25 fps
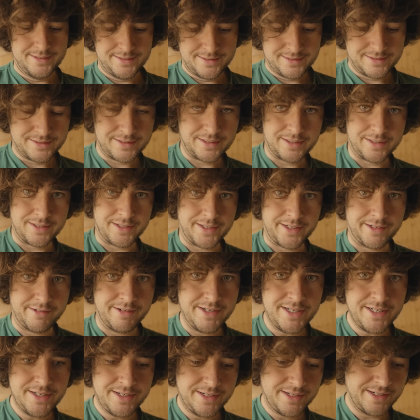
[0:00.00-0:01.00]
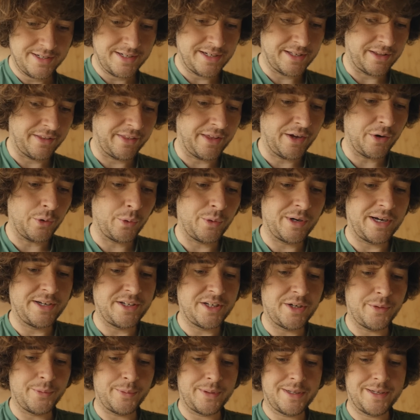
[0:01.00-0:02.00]
That's the theory. Either that or we'll end
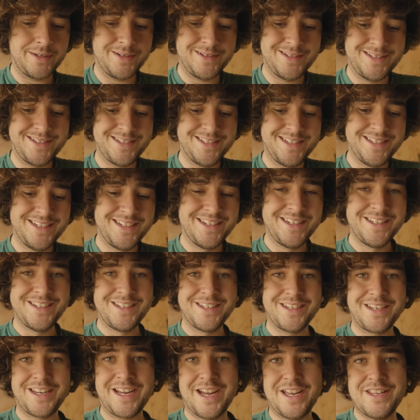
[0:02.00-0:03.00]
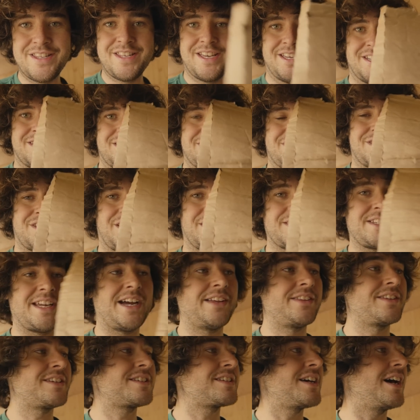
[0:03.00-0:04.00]
up getting this stuck
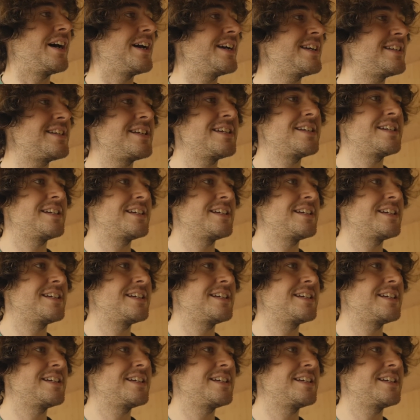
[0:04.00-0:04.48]
down the side